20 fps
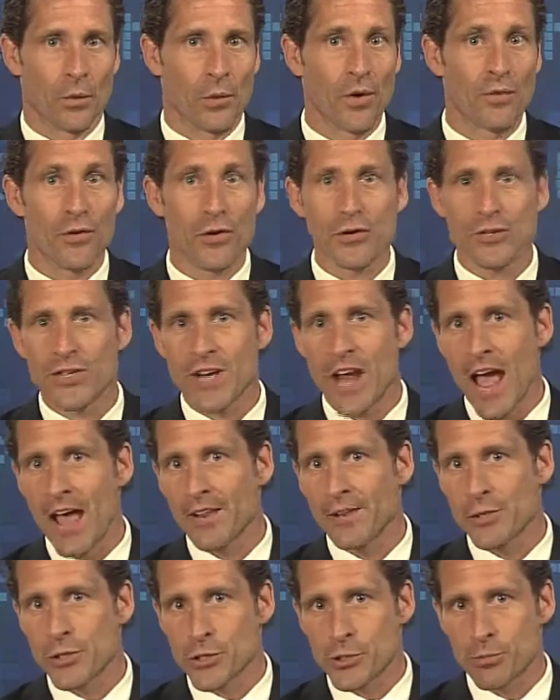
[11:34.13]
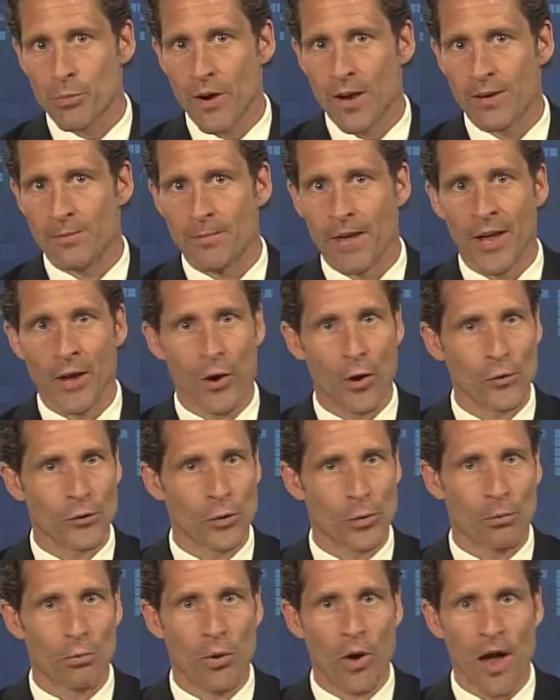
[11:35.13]
reverse calendar spread may
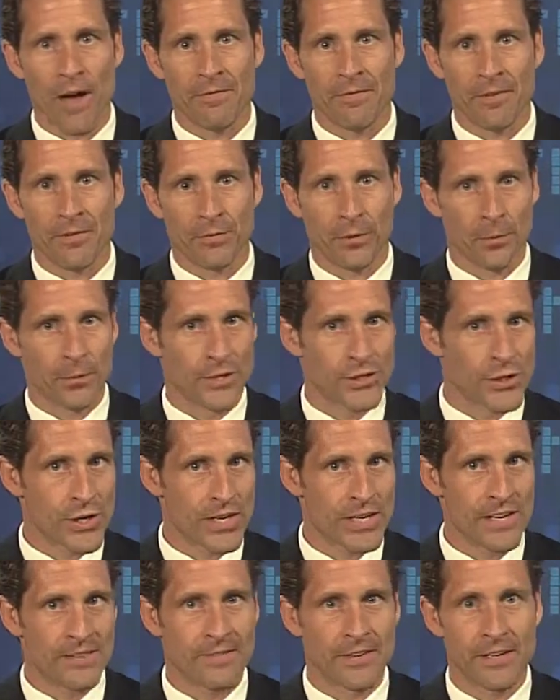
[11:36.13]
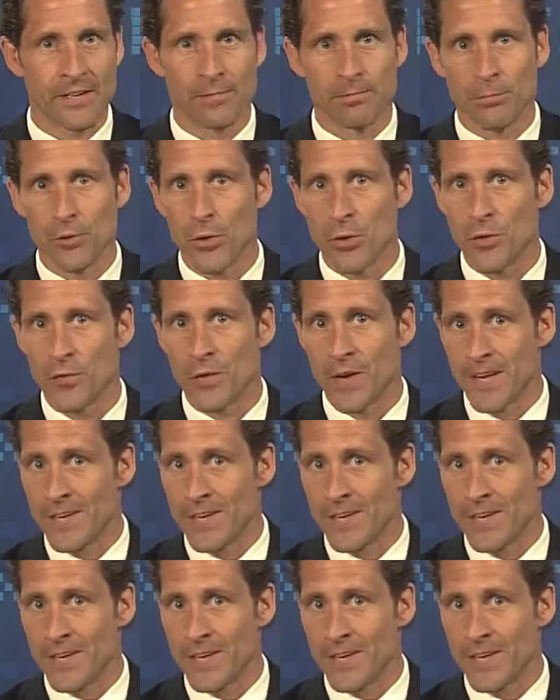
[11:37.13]
also profit from a significant move